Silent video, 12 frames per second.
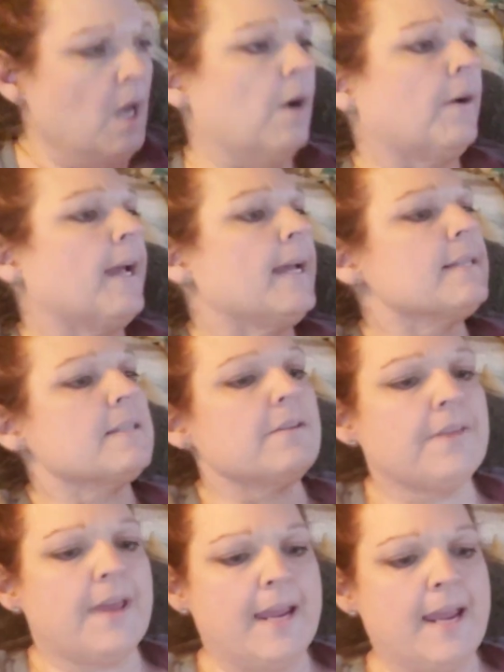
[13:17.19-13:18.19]
Okay,
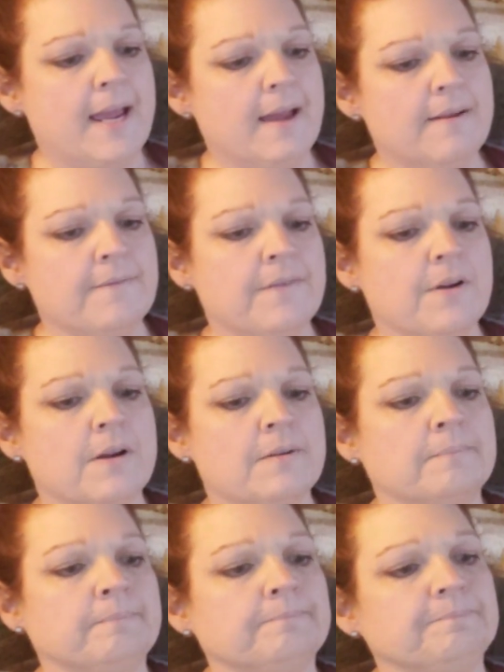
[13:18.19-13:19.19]
so they have,
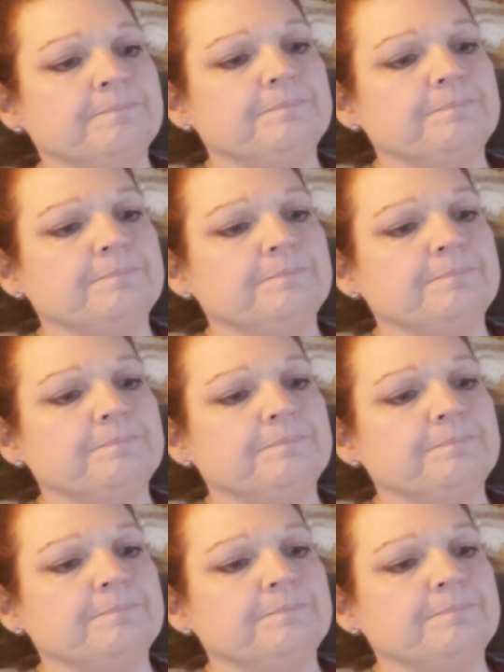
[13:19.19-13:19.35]
um,